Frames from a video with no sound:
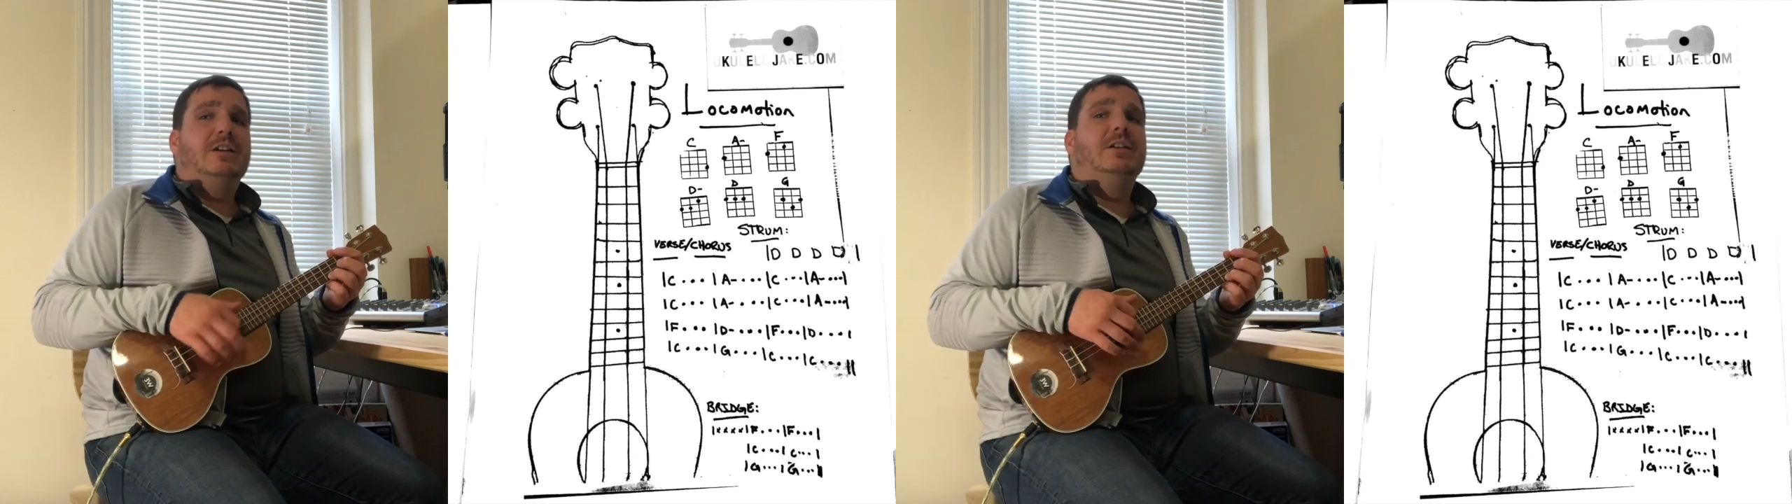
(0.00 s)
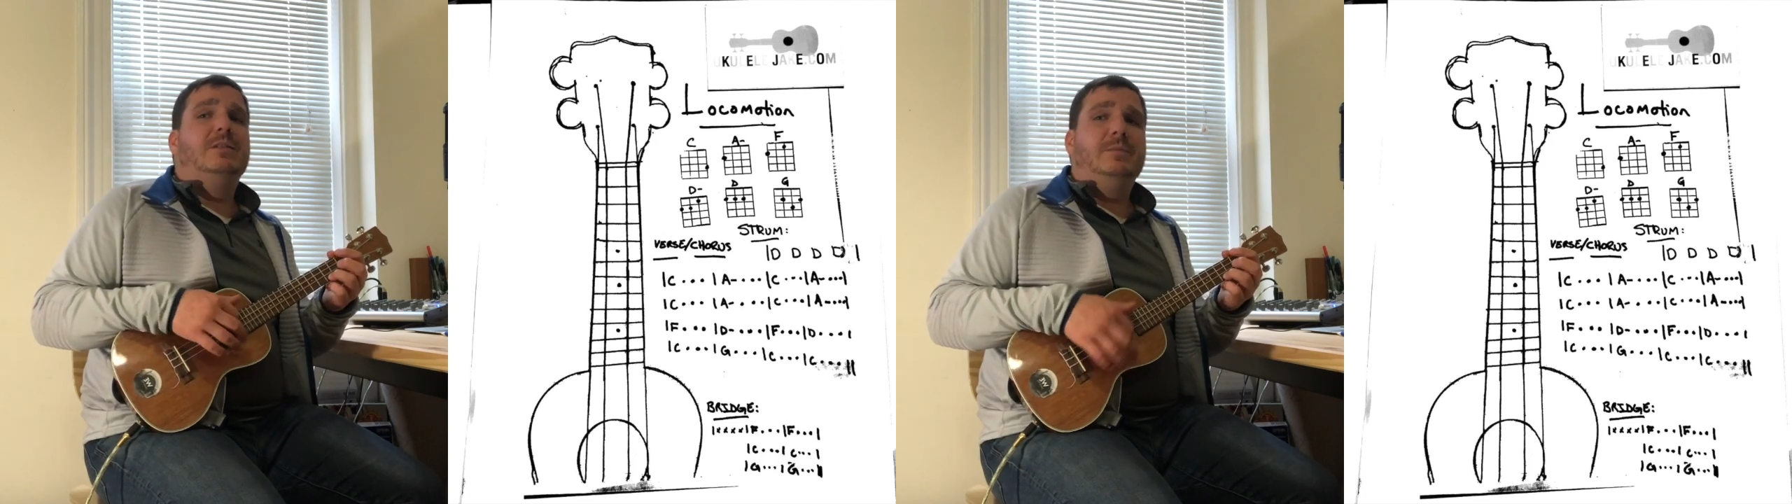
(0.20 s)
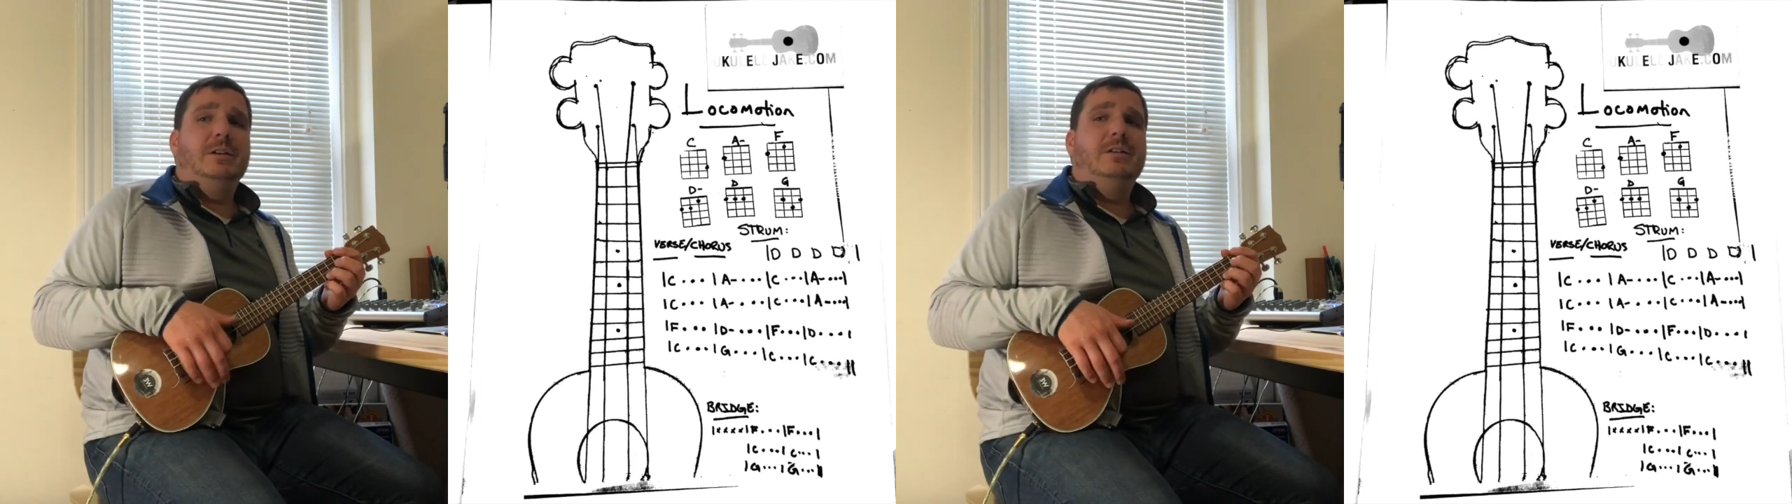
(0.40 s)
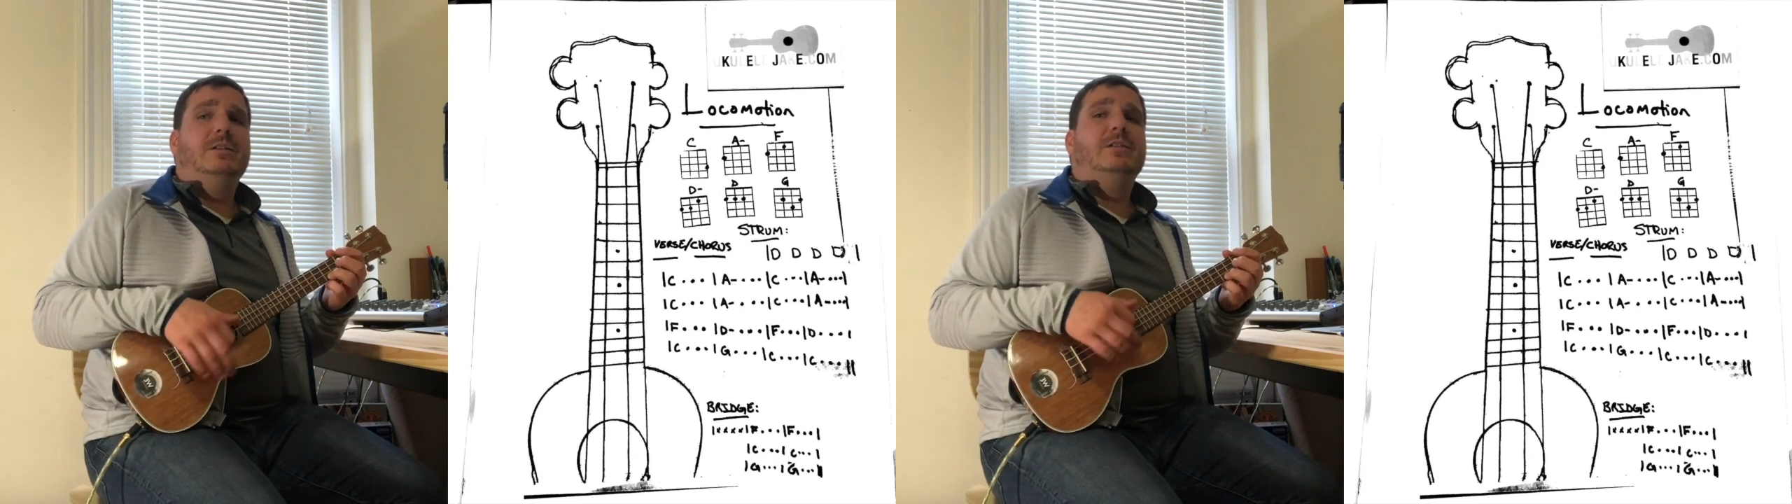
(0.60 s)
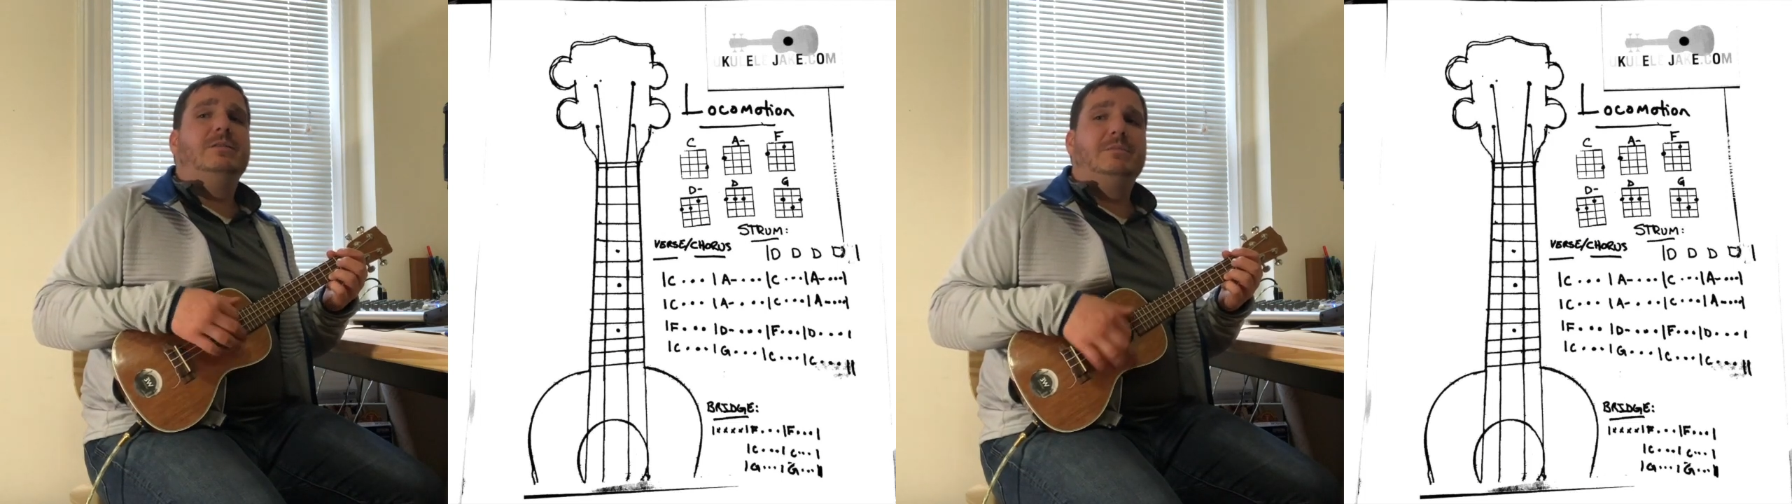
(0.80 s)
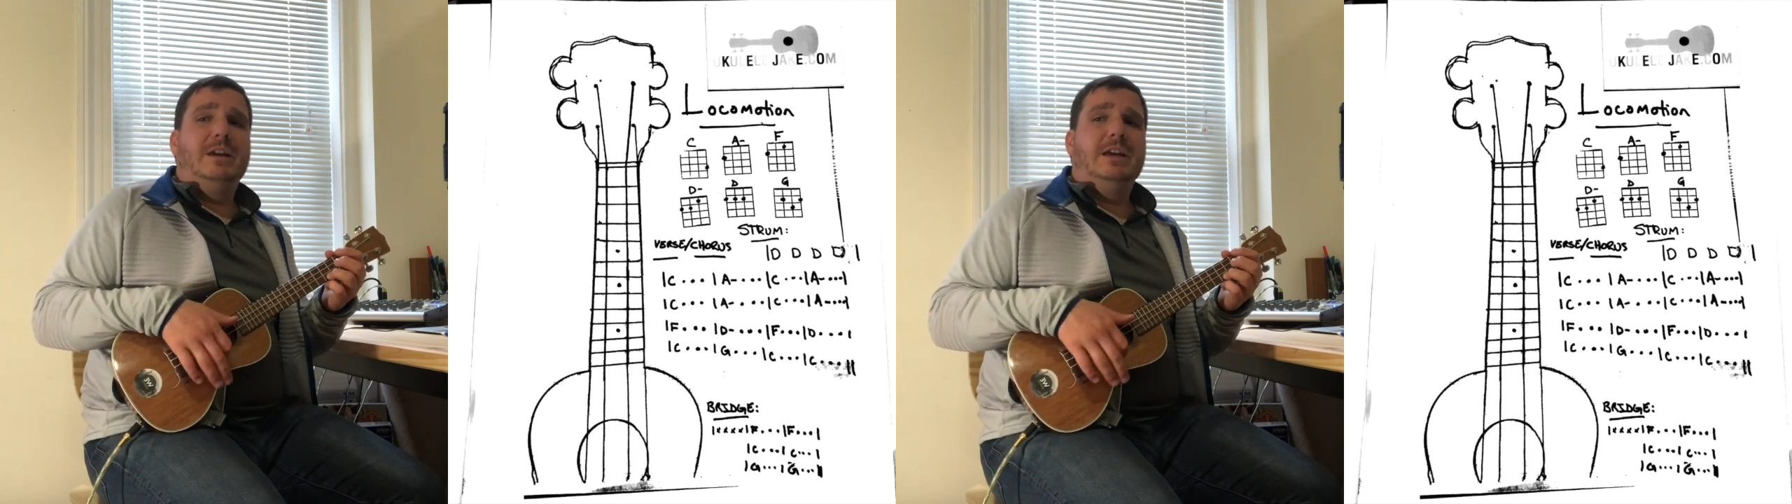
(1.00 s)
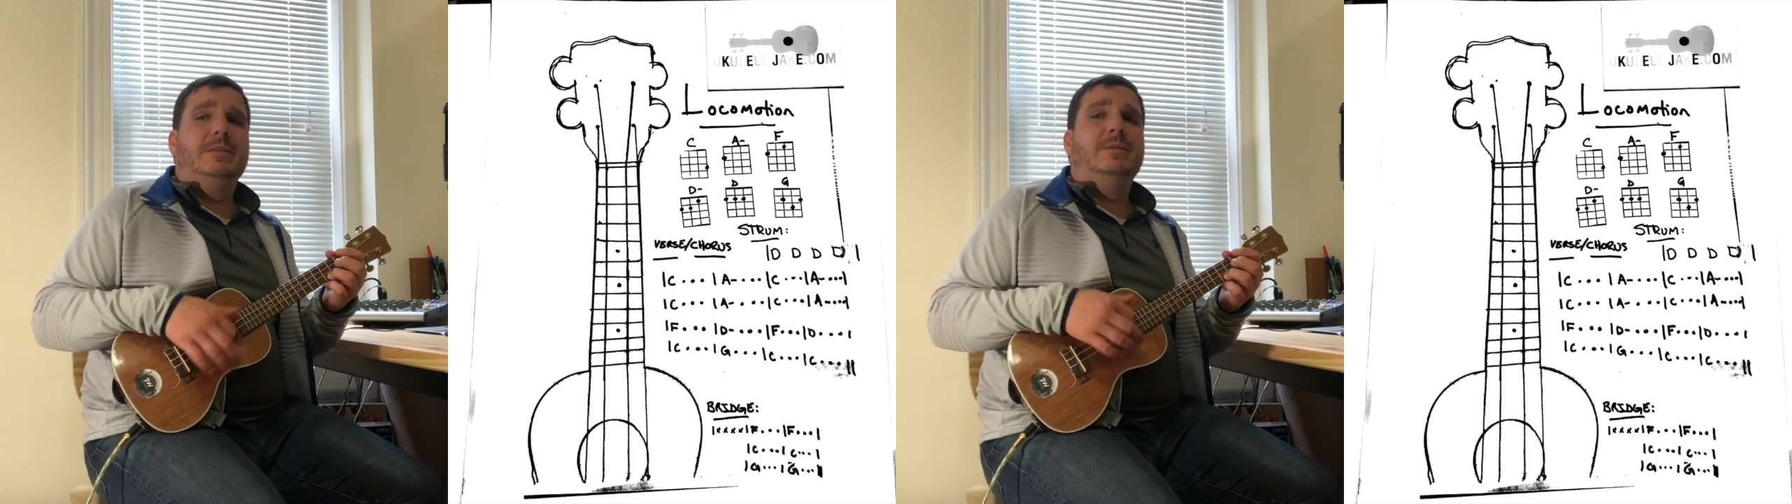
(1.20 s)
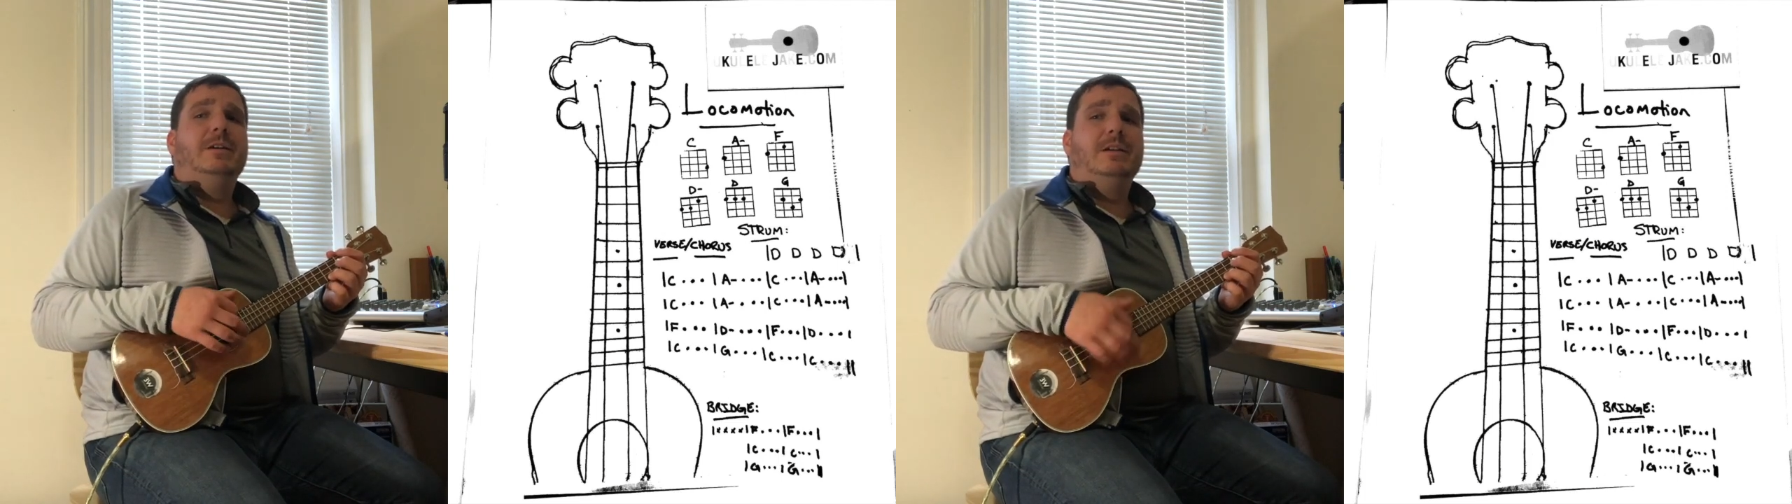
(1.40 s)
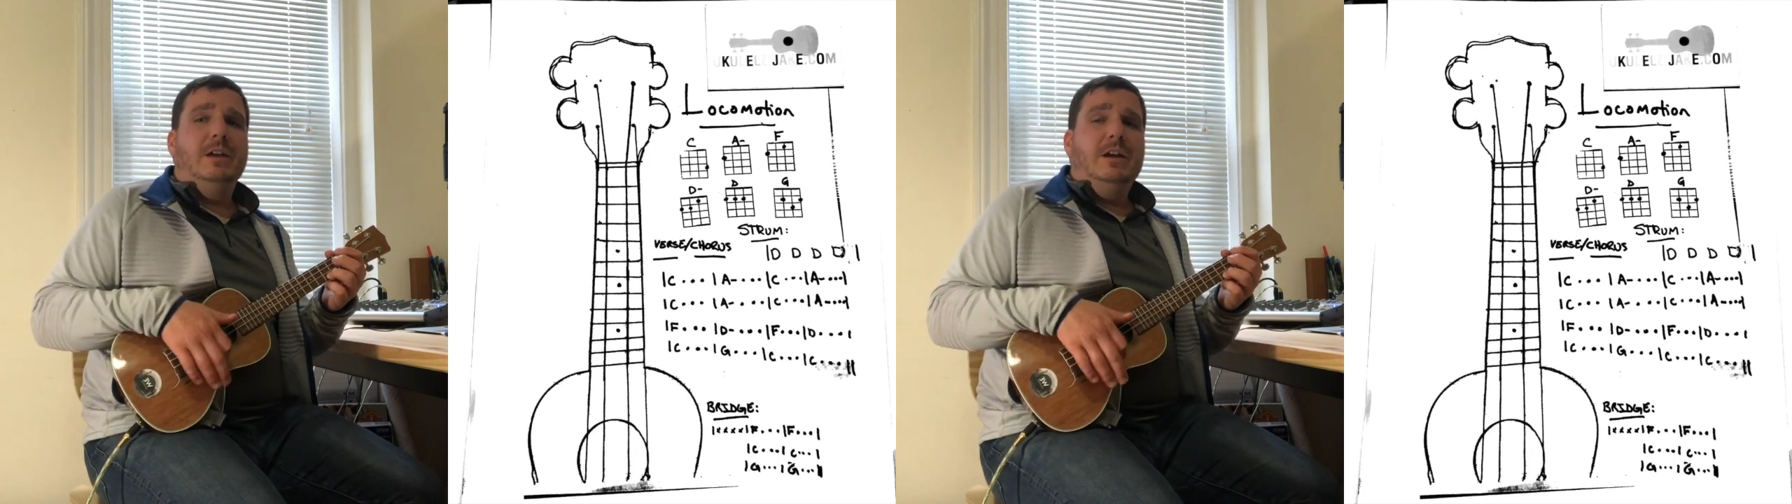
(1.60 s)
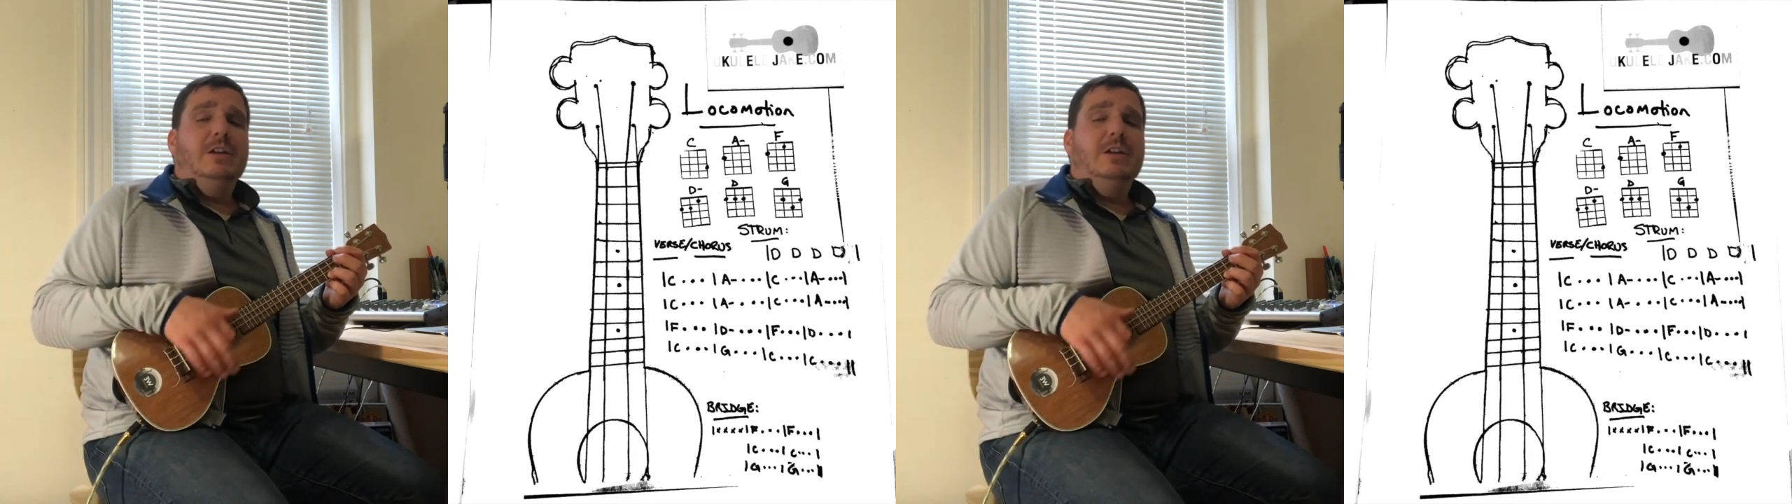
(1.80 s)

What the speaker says: Come on, baby,